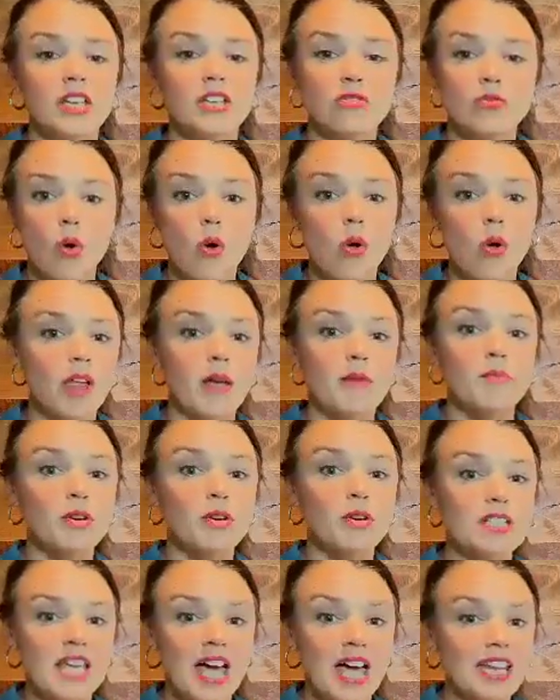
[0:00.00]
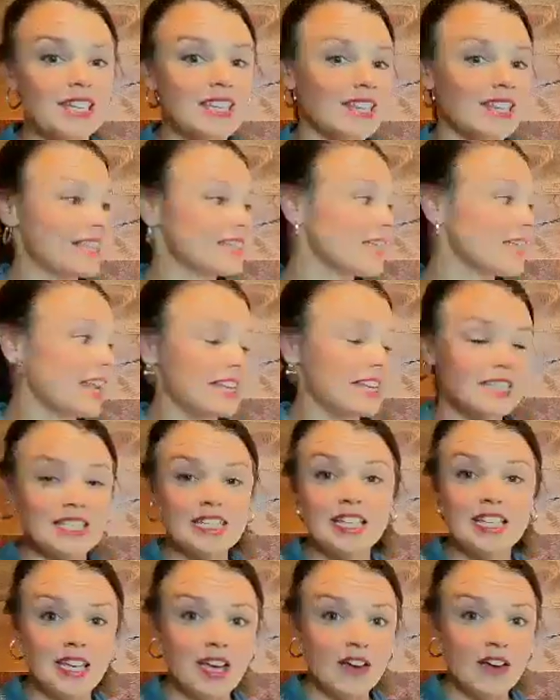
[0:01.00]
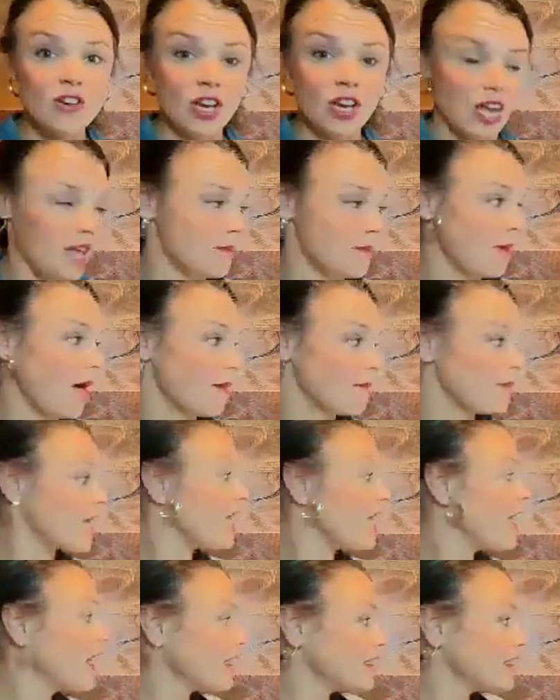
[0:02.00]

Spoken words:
control and pretend that that idea never came up.